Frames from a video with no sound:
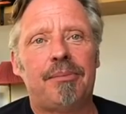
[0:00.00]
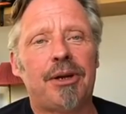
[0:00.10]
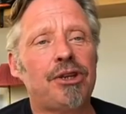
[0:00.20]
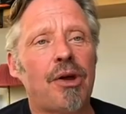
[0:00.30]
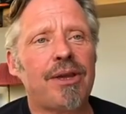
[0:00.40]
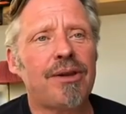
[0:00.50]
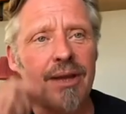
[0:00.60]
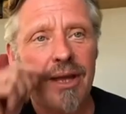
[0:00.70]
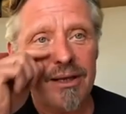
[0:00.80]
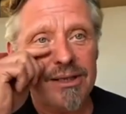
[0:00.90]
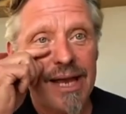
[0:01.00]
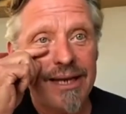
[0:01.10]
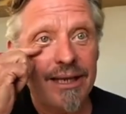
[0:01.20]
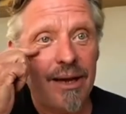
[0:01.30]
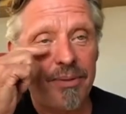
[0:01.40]
you know,
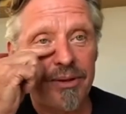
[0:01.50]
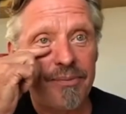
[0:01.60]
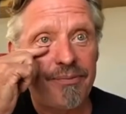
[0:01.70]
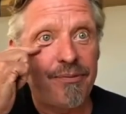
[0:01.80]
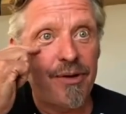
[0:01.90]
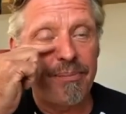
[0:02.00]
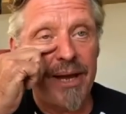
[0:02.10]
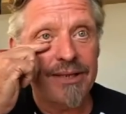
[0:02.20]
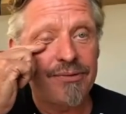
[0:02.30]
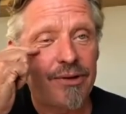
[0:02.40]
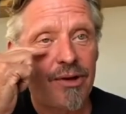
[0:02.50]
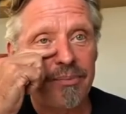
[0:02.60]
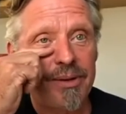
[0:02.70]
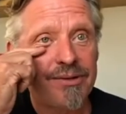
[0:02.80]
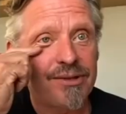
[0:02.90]
standing up on the foot pegs for long
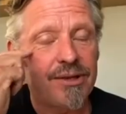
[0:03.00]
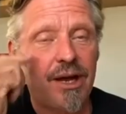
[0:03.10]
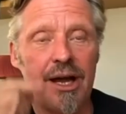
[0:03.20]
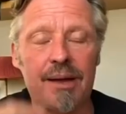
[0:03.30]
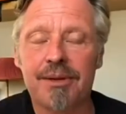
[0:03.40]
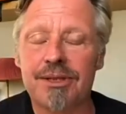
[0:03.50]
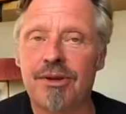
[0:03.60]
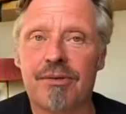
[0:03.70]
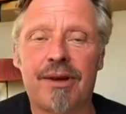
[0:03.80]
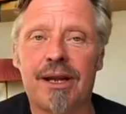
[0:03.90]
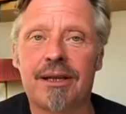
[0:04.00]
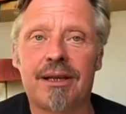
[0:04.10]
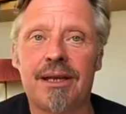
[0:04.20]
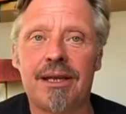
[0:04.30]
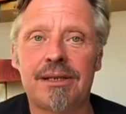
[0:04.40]
periods of time is not very
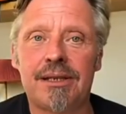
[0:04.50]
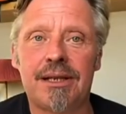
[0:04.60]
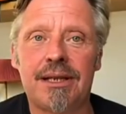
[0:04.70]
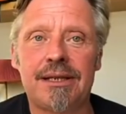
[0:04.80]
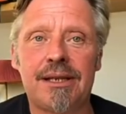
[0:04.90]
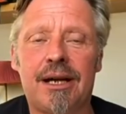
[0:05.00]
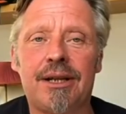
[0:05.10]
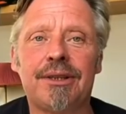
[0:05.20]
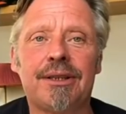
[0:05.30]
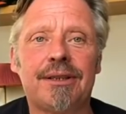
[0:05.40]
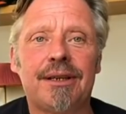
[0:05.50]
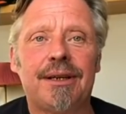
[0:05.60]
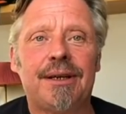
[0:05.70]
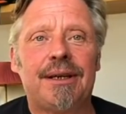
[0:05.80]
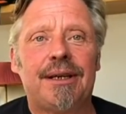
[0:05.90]
easily done, and
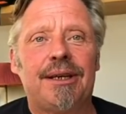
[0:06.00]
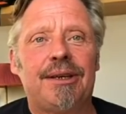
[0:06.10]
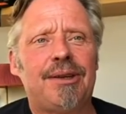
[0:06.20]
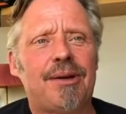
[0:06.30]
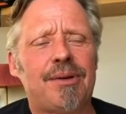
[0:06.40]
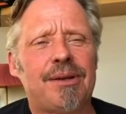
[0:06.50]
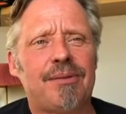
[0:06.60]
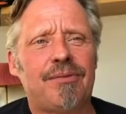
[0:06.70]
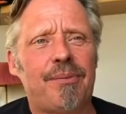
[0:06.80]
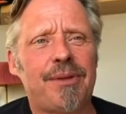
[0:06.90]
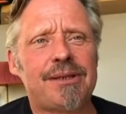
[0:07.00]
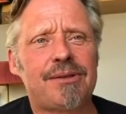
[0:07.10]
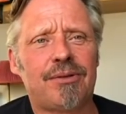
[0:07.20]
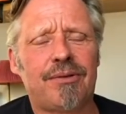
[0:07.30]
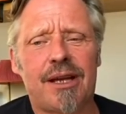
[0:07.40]
you know, and from these
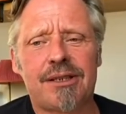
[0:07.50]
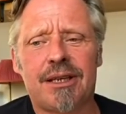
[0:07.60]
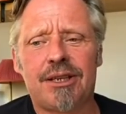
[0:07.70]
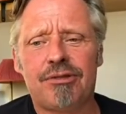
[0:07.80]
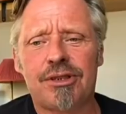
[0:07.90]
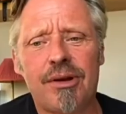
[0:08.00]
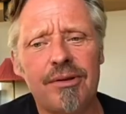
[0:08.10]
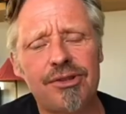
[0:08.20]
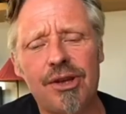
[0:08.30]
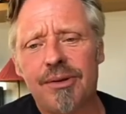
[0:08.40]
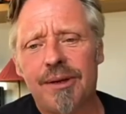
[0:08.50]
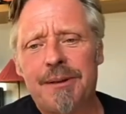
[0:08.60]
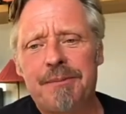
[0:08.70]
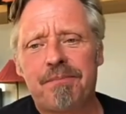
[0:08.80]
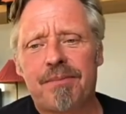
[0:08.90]
sort of lasting injuries. So
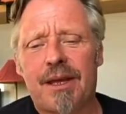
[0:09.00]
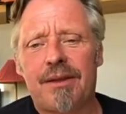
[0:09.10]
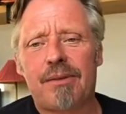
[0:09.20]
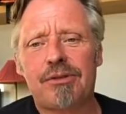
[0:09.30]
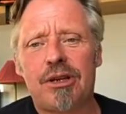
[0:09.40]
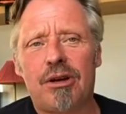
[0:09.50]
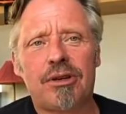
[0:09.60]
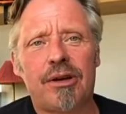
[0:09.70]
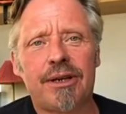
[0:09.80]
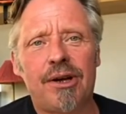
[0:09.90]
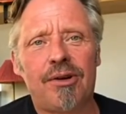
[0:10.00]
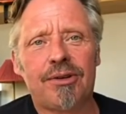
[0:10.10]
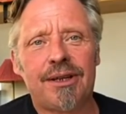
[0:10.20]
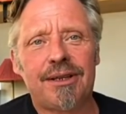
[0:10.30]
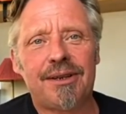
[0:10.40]
there was a lot going
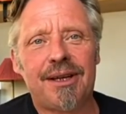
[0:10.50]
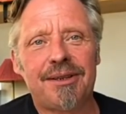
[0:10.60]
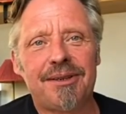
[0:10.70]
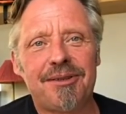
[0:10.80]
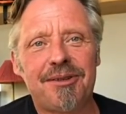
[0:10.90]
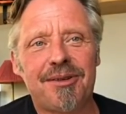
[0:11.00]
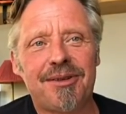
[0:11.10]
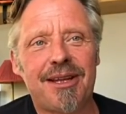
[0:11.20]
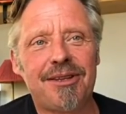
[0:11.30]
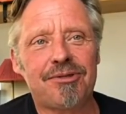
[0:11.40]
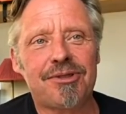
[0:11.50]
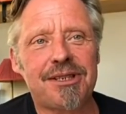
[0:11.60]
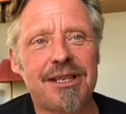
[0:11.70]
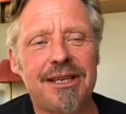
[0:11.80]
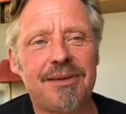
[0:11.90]
on, and you know, and you're
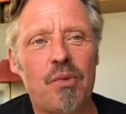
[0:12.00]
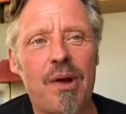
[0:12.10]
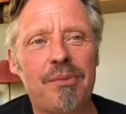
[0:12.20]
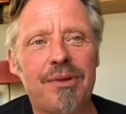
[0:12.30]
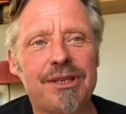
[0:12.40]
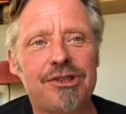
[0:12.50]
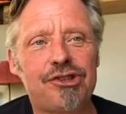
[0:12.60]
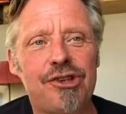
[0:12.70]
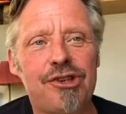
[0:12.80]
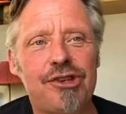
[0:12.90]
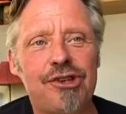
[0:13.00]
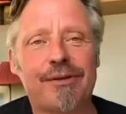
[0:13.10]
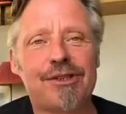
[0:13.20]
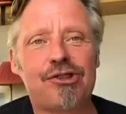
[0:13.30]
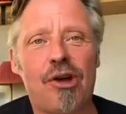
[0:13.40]
just thinking, when will this snow ever
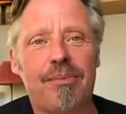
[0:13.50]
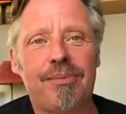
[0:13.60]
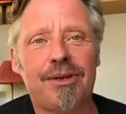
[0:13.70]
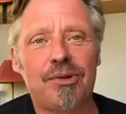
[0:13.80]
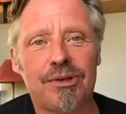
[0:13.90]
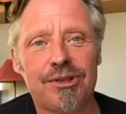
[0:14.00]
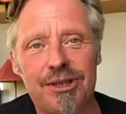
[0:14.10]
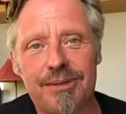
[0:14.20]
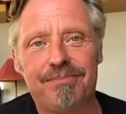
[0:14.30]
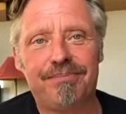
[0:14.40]
stop in order to